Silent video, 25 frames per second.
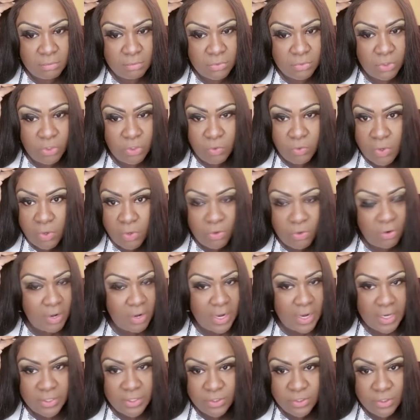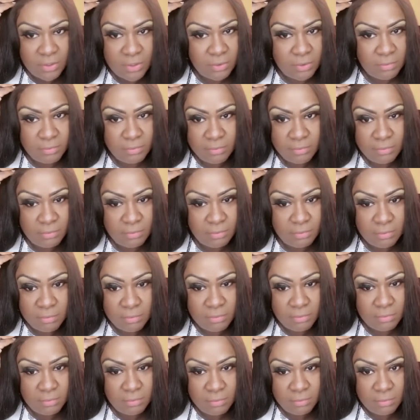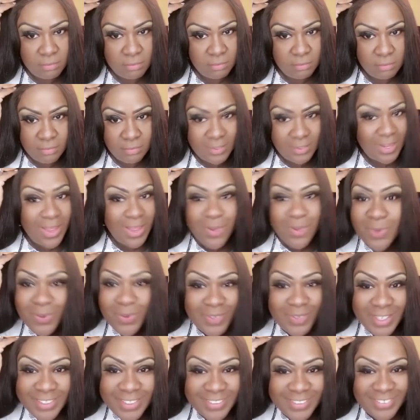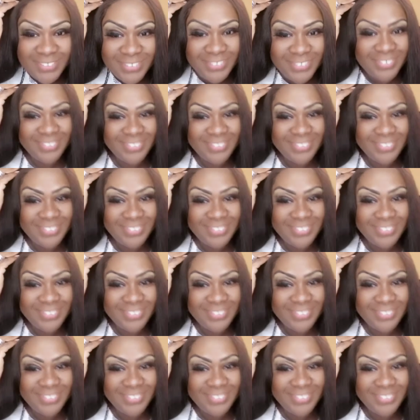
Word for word: You won't crash. I won't let you.